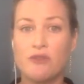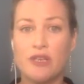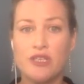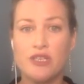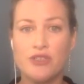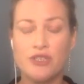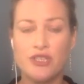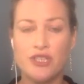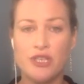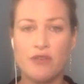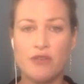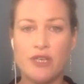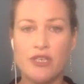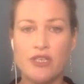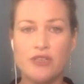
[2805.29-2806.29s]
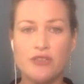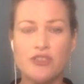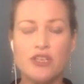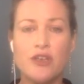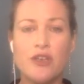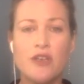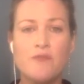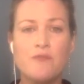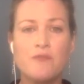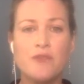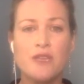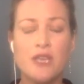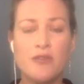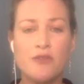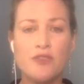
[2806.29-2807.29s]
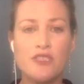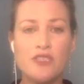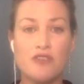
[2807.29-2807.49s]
and perhaps even generation to generation so